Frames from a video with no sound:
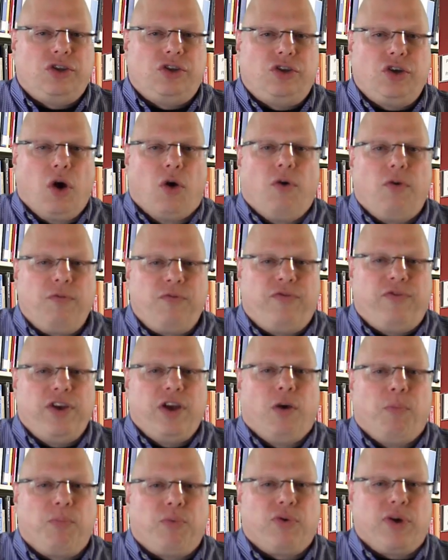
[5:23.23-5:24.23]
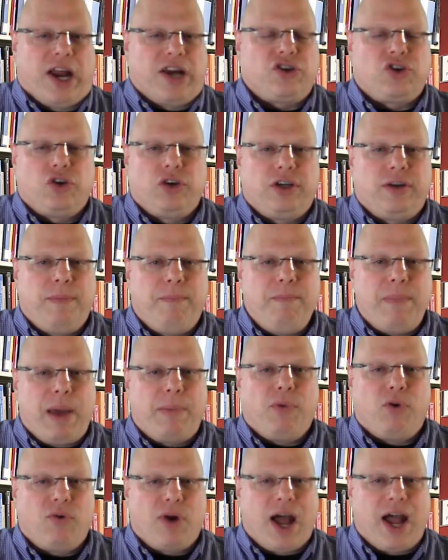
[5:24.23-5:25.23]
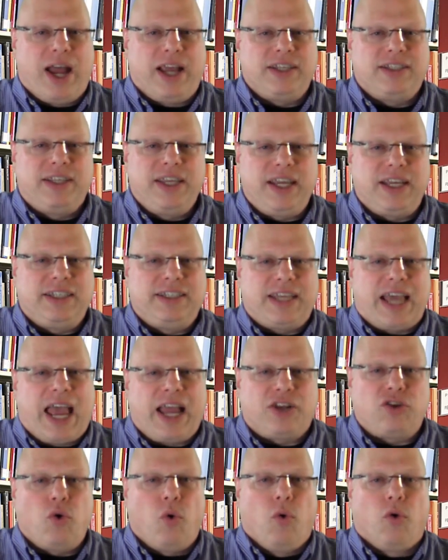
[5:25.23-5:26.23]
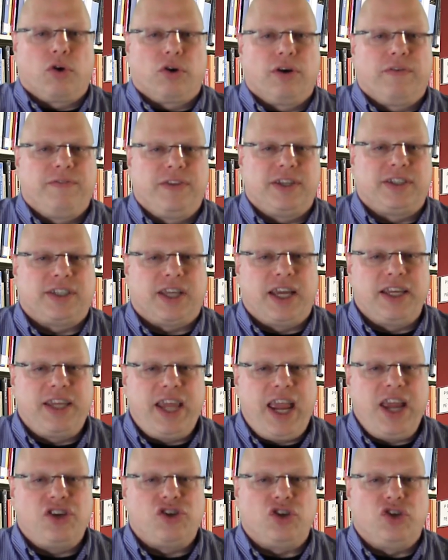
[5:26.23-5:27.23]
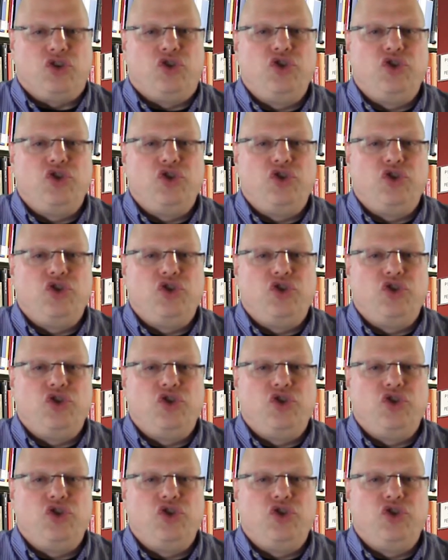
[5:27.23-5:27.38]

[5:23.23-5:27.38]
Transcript: don't feel pressured to memorize the exact order of the citation.